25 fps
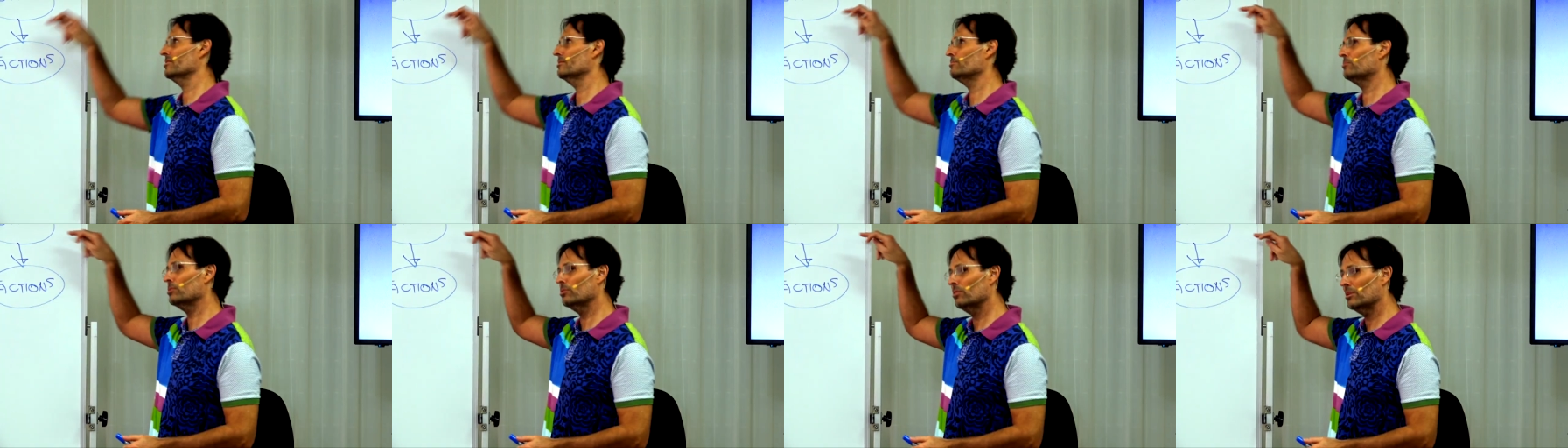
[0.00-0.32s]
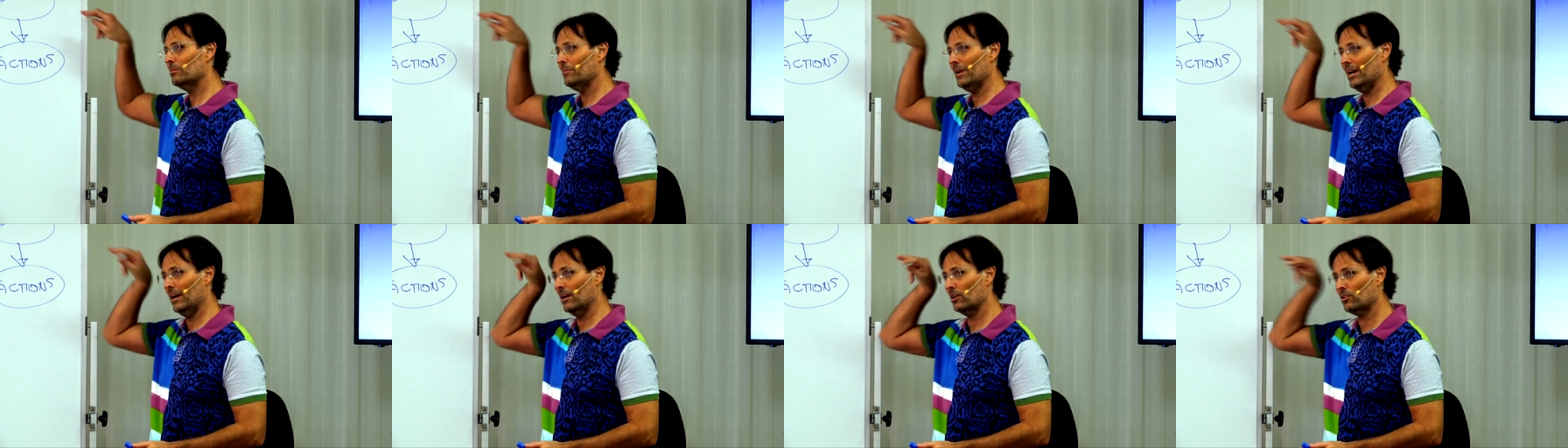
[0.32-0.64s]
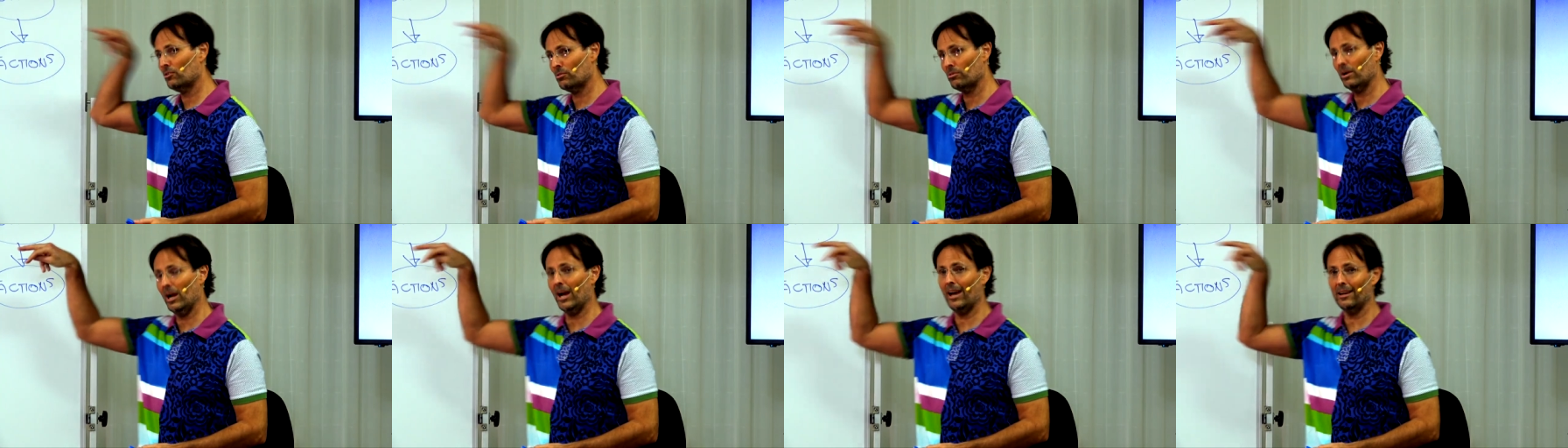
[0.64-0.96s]
I'm talking about
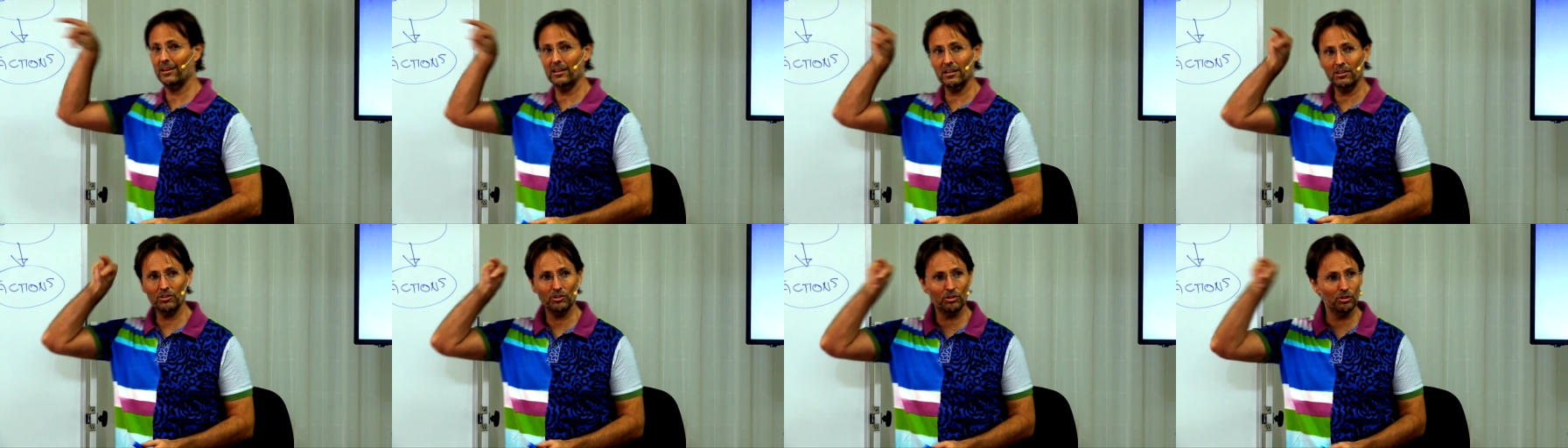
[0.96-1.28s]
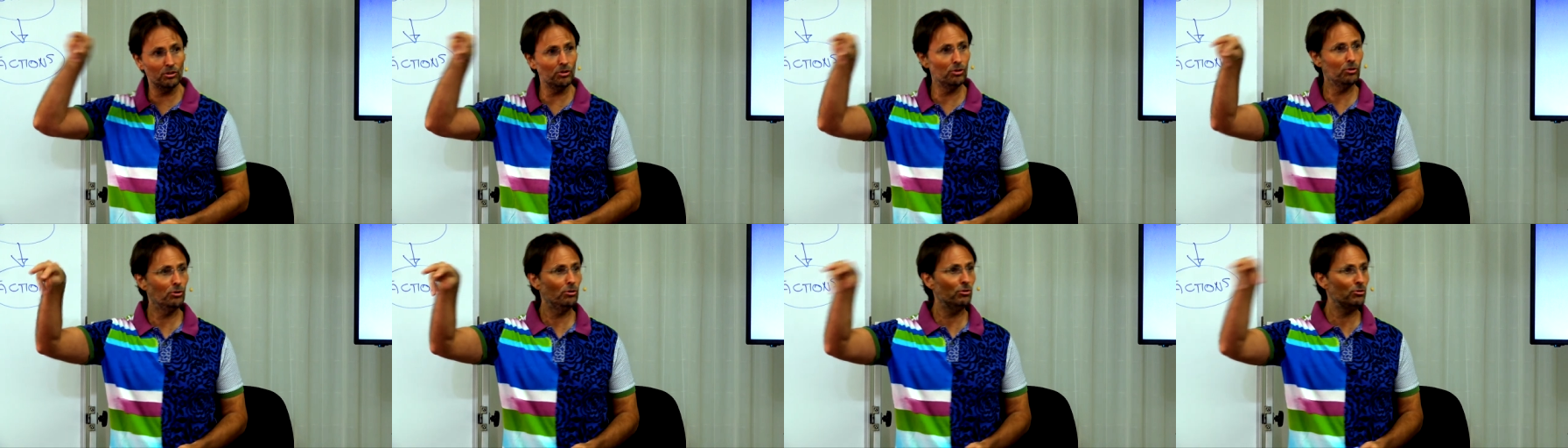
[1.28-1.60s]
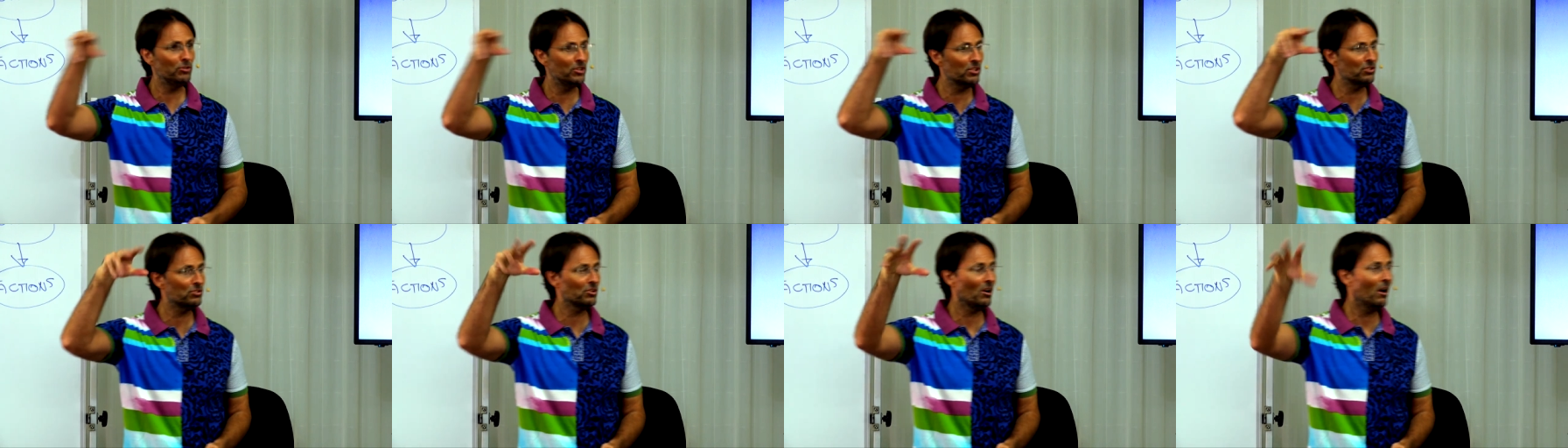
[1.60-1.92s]
creating new
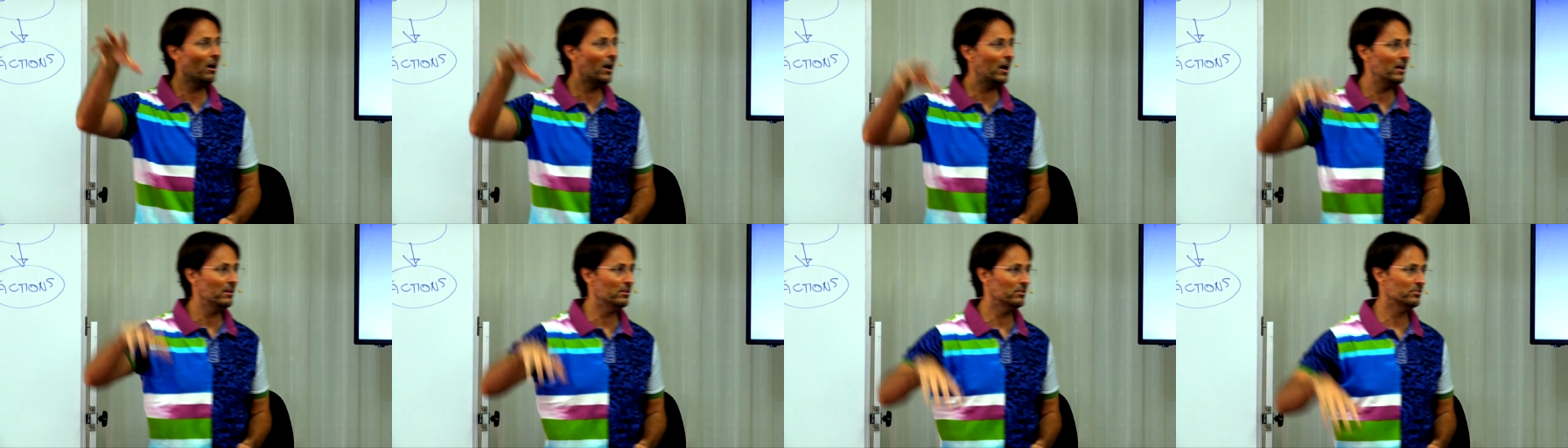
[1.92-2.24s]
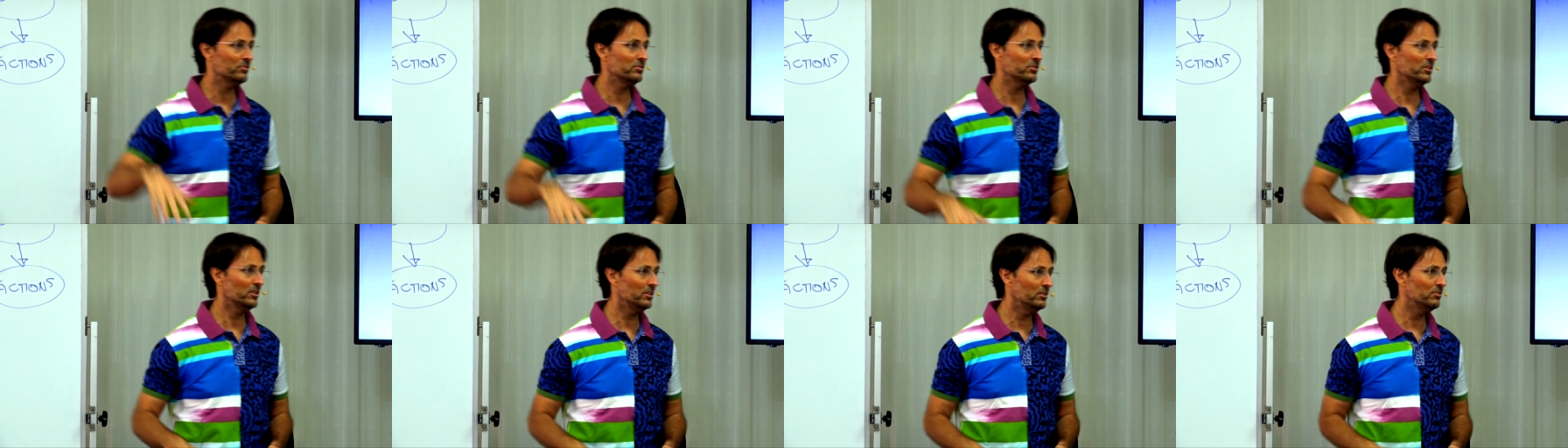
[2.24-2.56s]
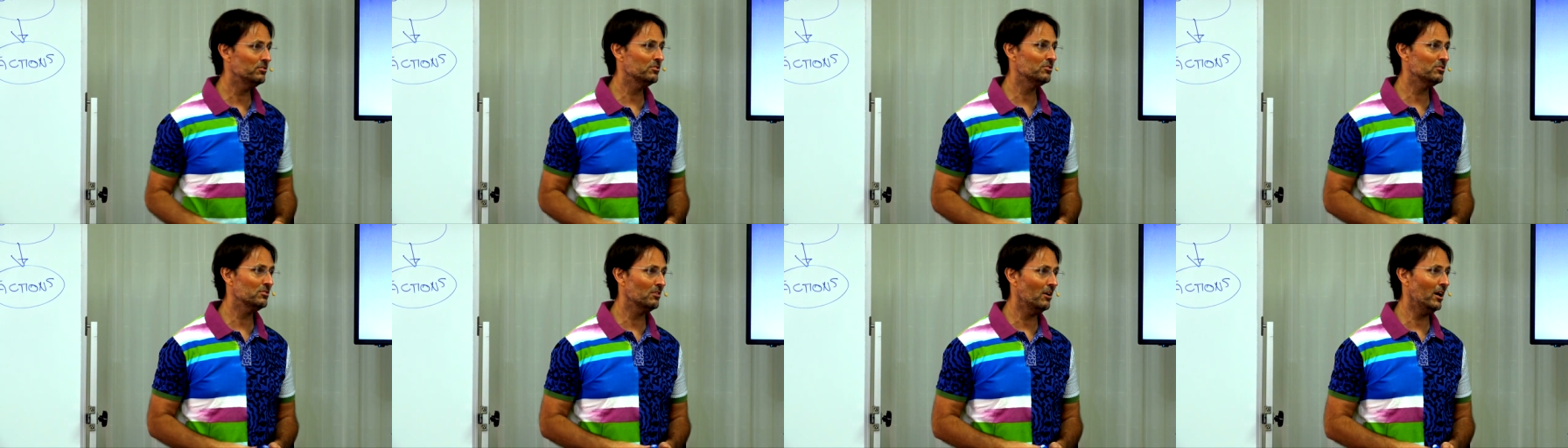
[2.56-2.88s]
desires
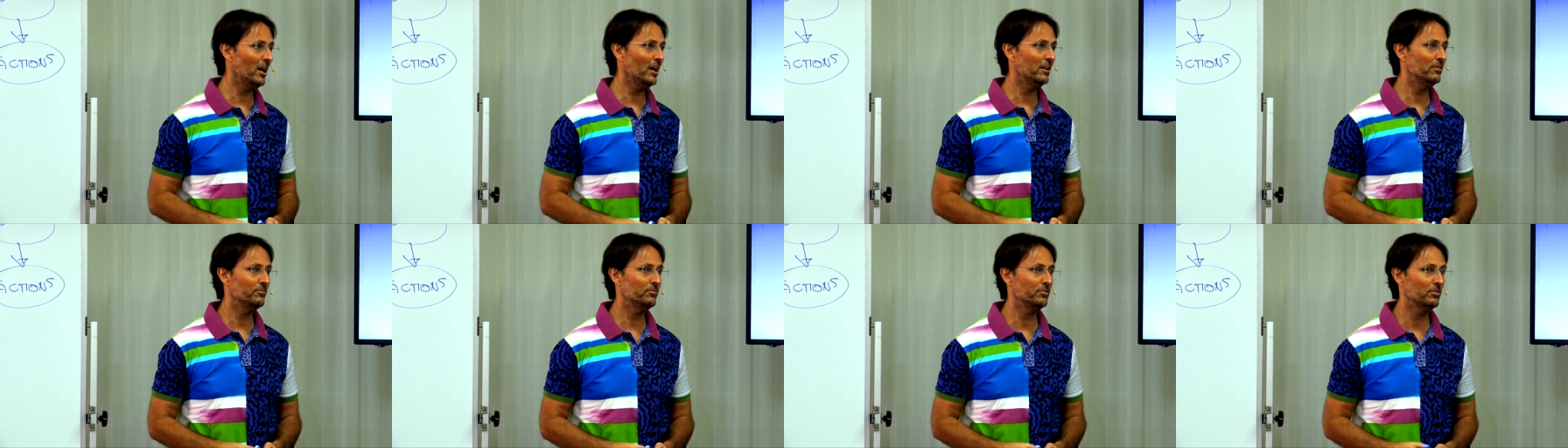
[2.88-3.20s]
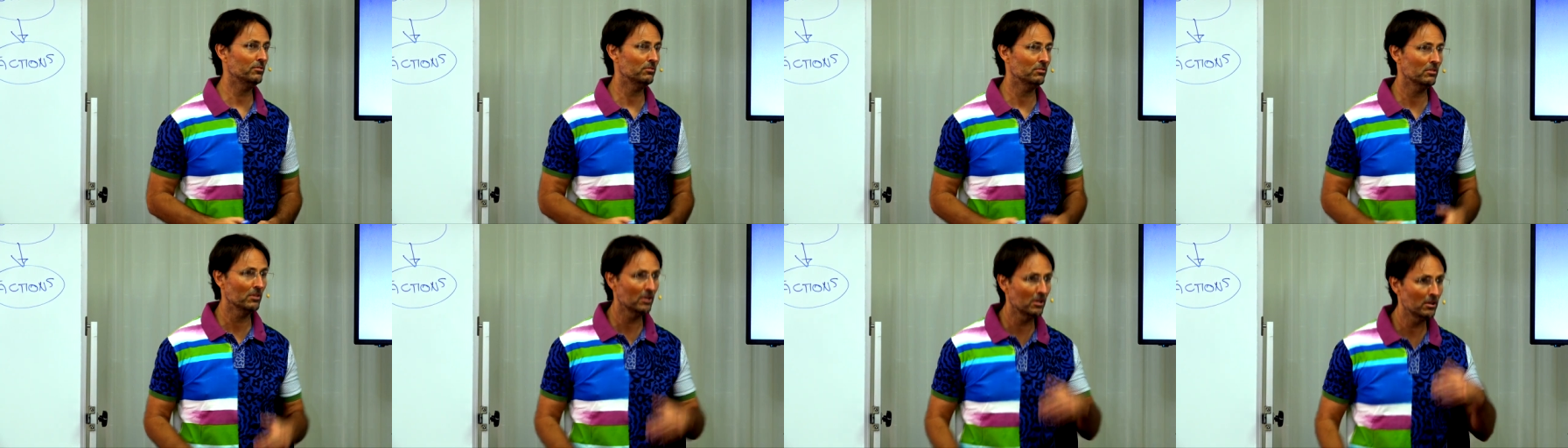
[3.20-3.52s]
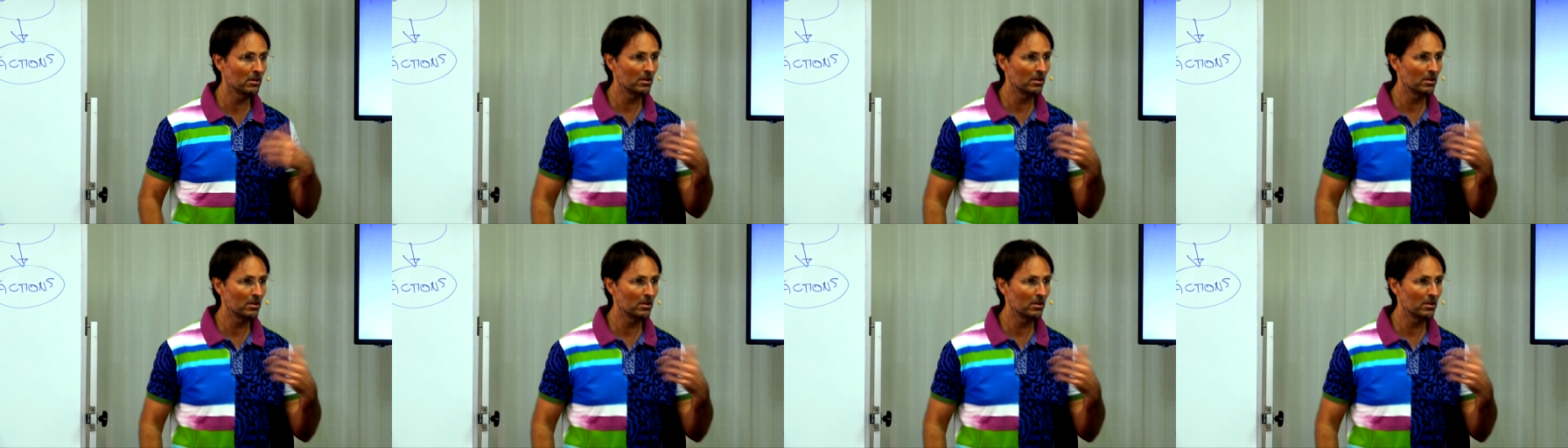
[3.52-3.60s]
inside of you